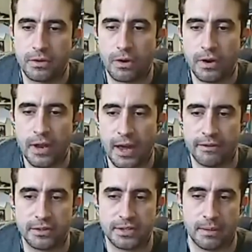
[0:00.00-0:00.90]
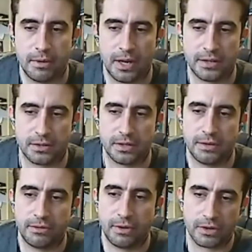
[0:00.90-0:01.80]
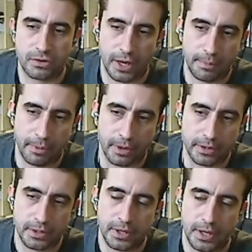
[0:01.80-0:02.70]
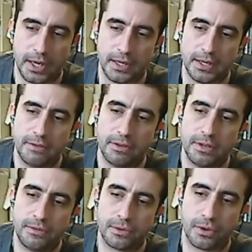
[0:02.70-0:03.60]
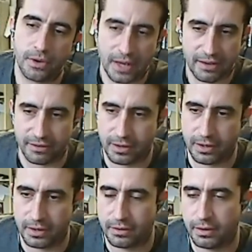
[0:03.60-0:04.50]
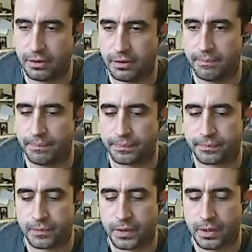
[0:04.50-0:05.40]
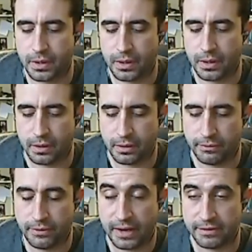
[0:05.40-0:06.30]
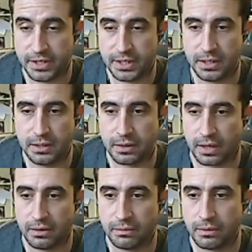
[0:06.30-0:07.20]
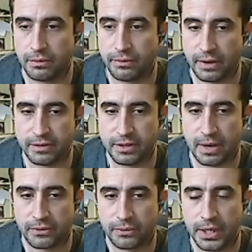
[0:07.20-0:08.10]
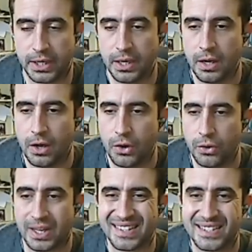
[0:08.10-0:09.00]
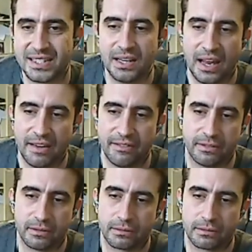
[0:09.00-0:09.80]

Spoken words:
don't have the stabilizer, if you have a tripod, and even if you don't have a 5D Canon 5D Mark III, you can still have